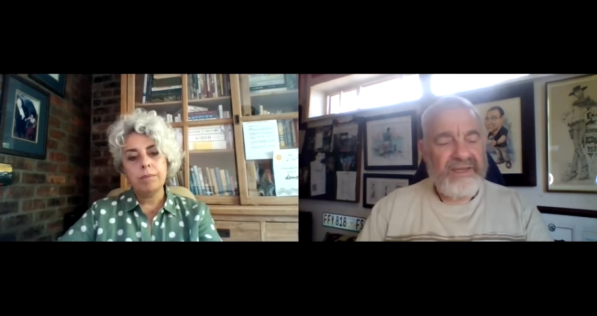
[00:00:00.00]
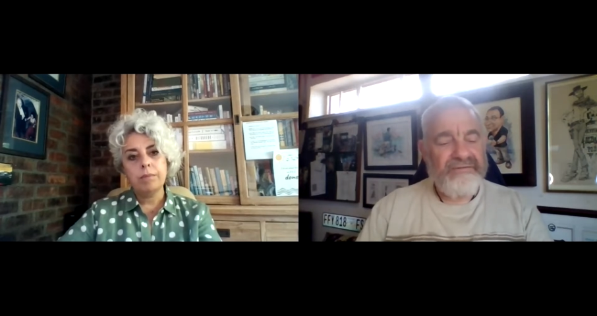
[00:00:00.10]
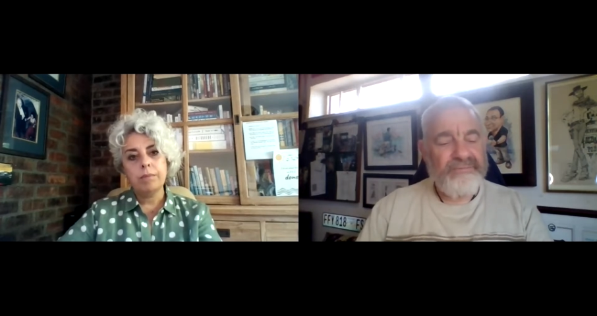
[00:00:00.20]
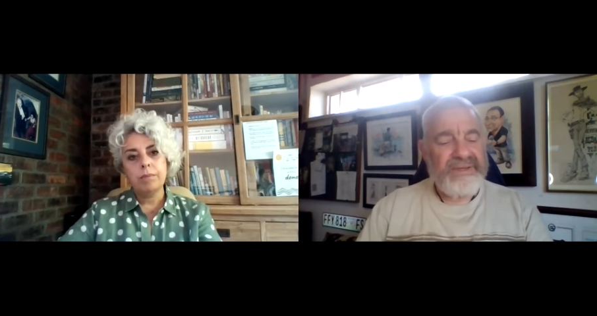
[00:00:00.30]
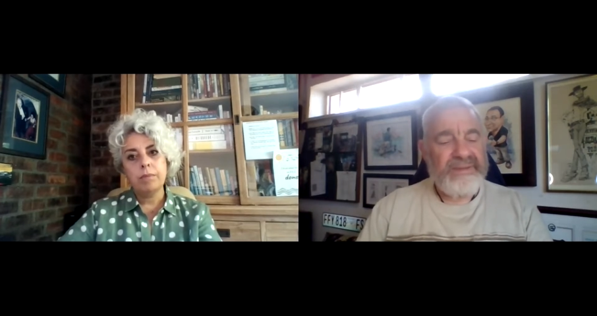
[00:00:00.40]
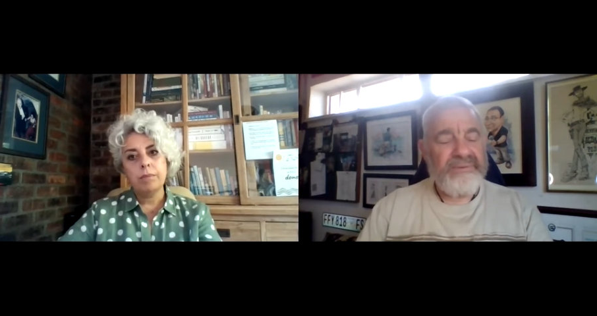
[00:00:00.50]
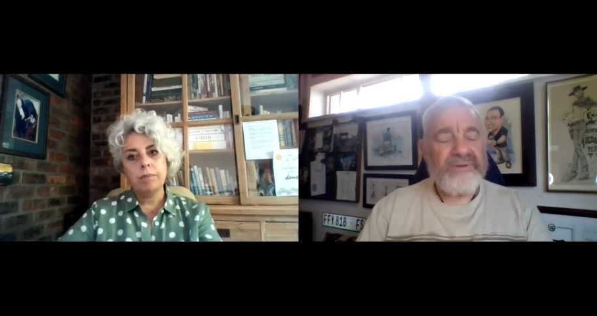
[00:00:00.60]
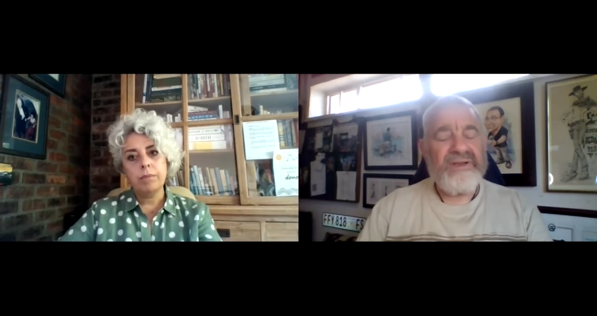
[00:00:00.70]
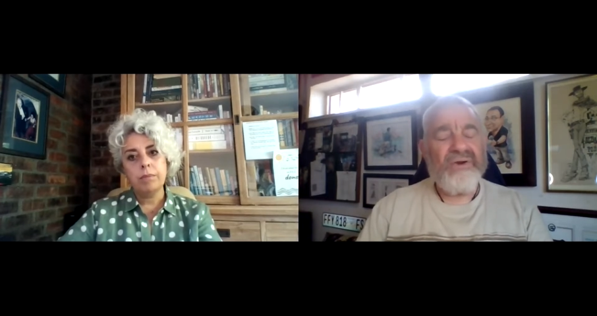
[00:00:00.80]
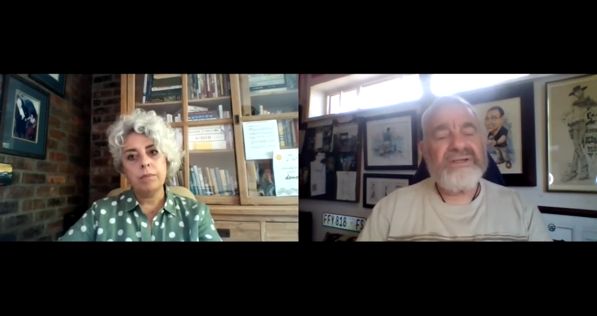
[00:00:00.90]
Speaker 1: If
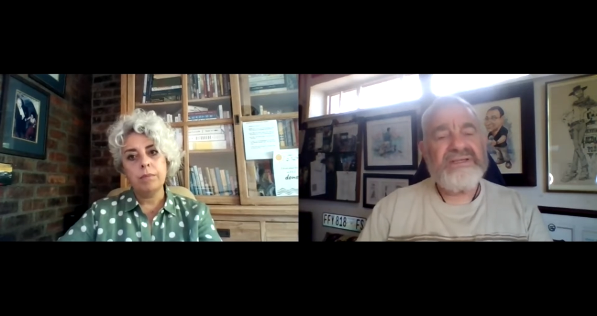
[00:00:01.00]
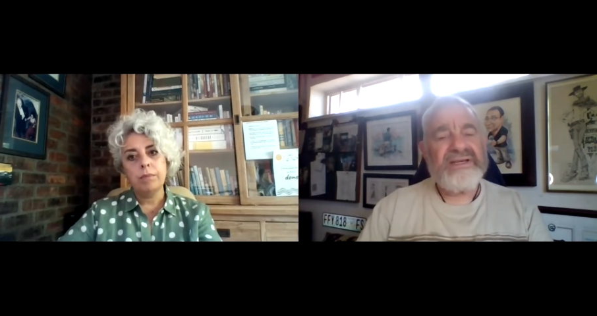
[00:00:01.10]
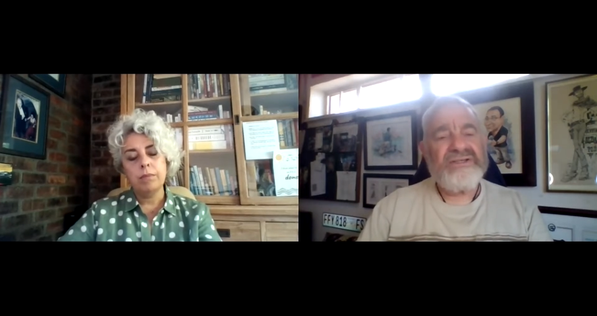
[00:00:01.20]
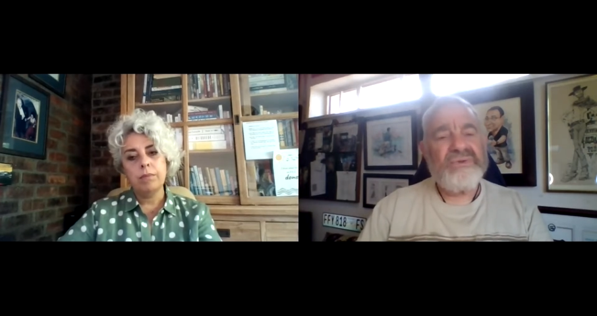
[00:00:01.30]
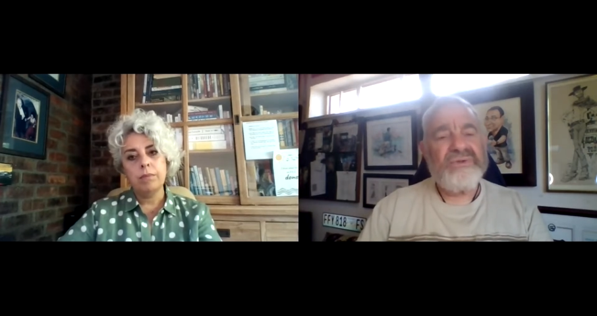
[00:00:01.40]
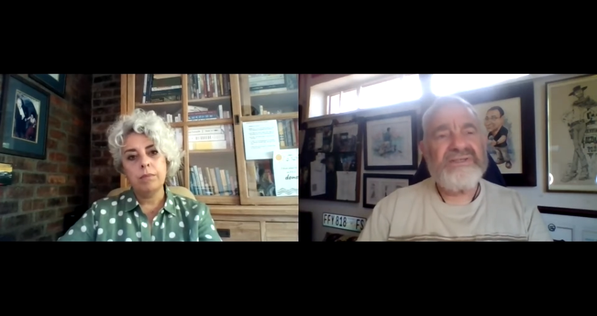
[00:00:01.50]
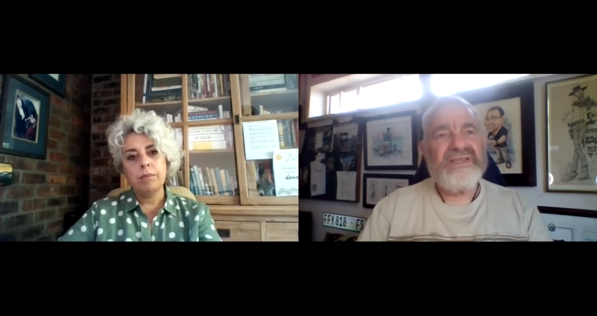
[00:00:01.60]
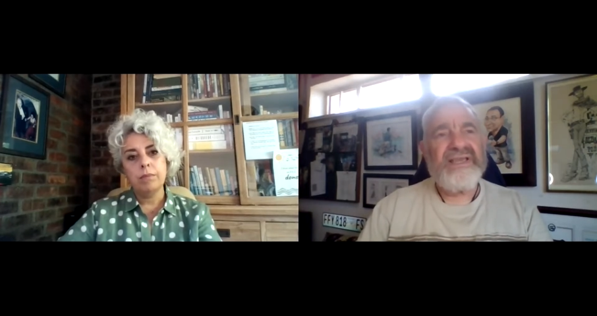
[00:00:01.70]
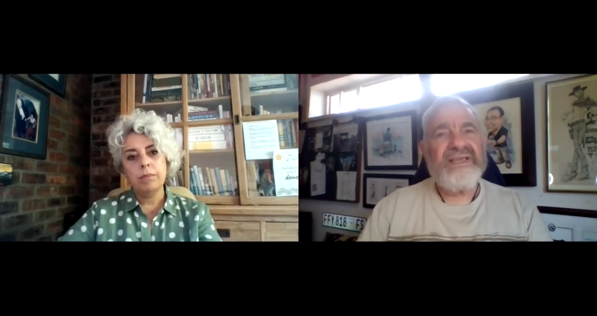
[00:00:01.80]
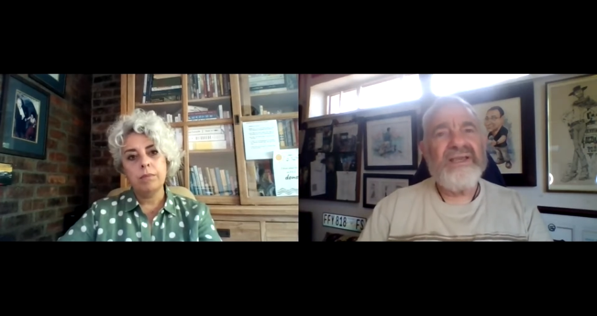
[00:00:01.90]
people mm-hmm. contact you and
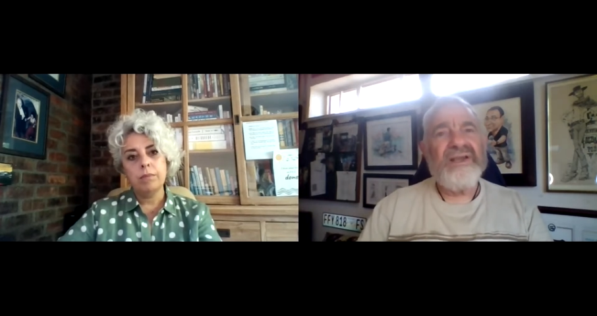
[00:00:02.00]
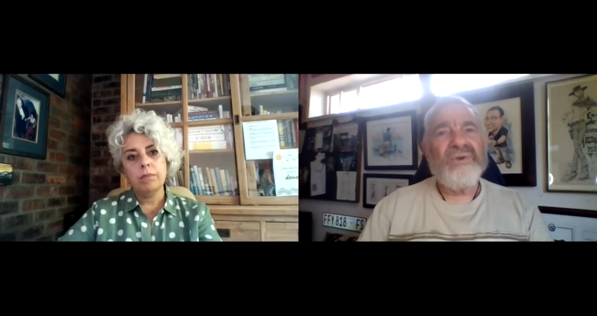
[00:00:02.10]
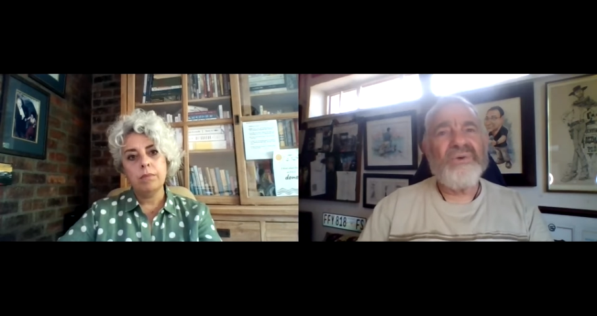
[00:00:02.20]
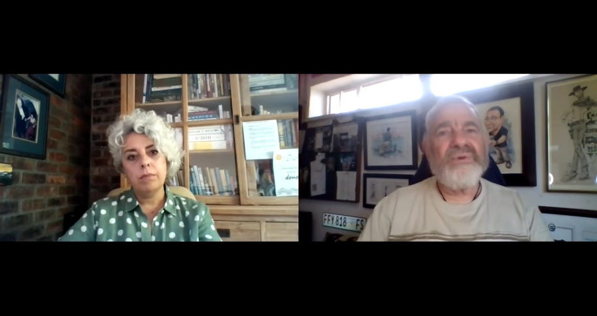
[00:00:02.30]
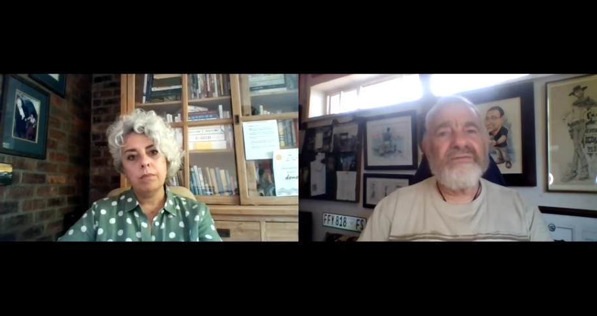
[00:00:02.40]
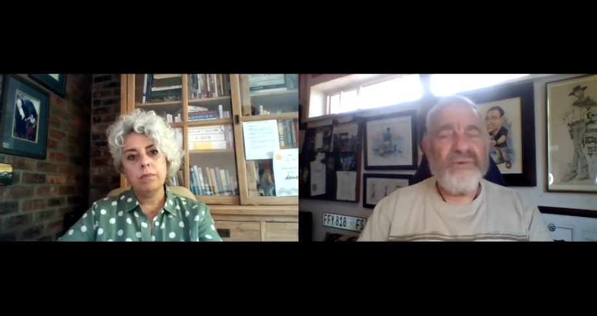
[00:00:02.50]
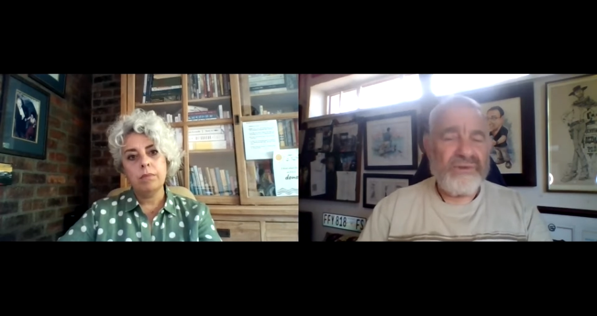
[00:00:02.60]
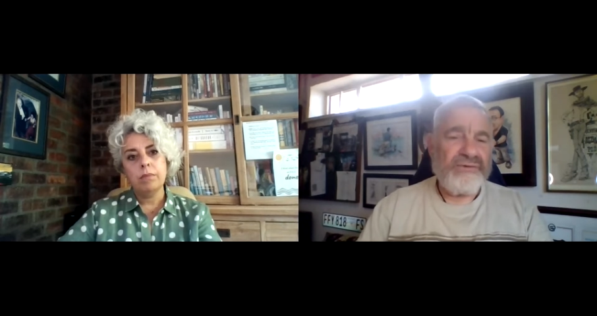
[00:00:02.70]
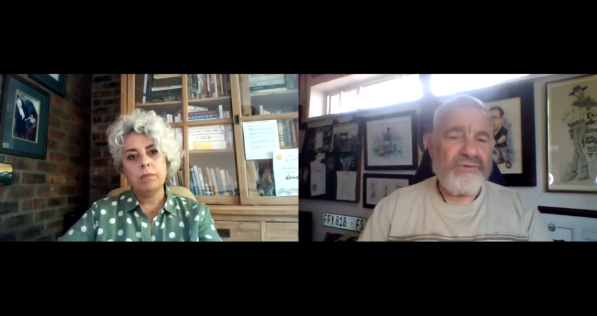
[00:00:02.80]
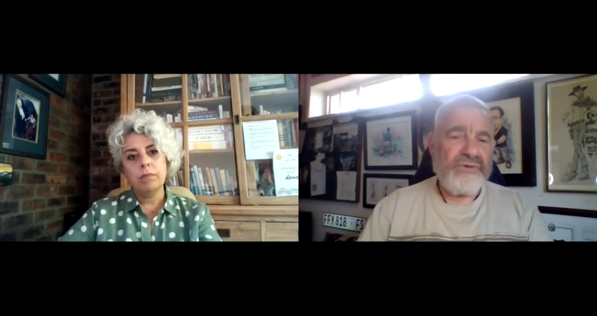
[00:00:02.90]
say, look, we've
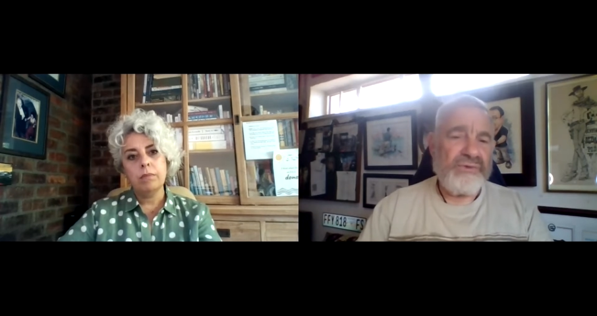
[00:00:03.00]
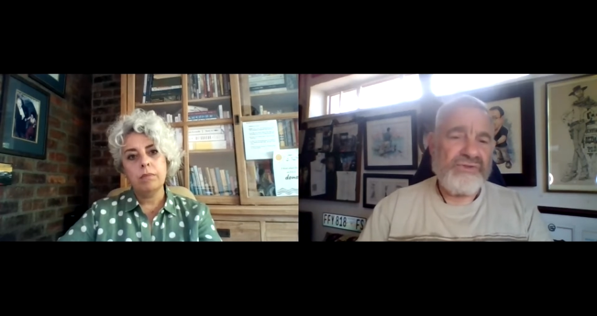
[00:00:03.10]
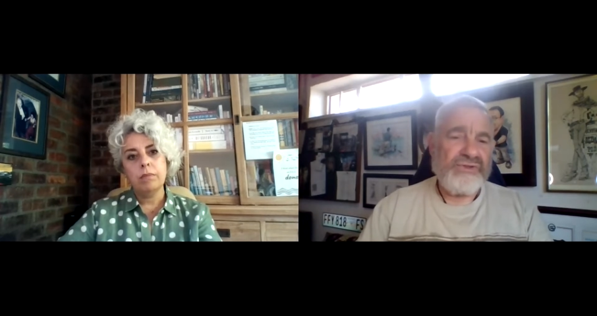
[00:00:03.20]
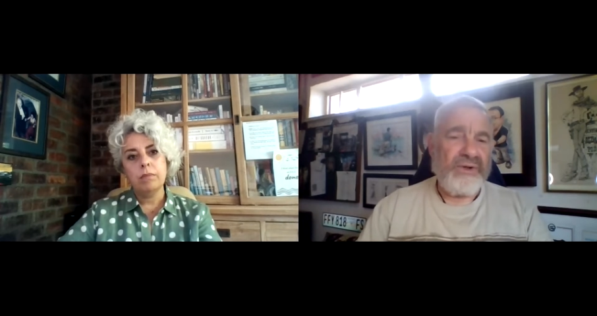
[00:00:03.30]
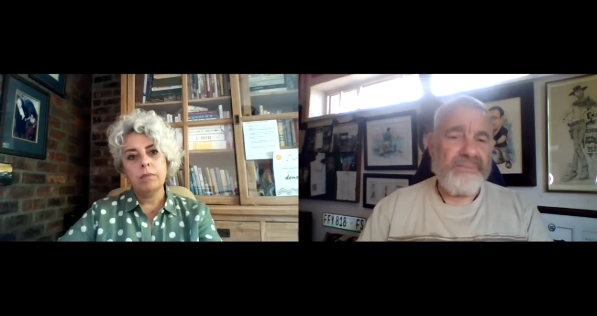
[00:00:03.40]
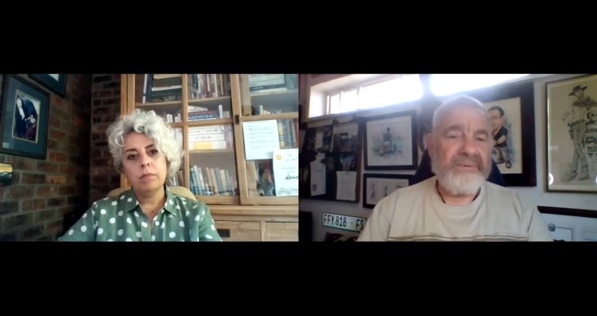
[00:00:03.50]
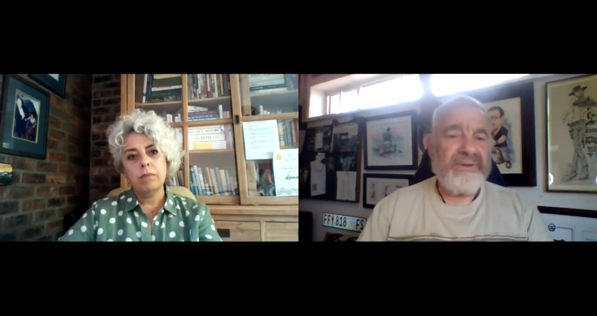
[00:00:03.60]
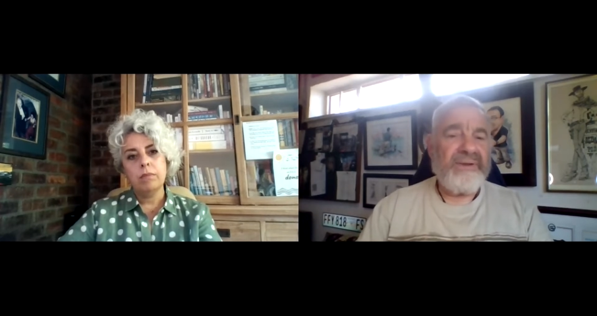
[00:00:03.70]
looked through your shop,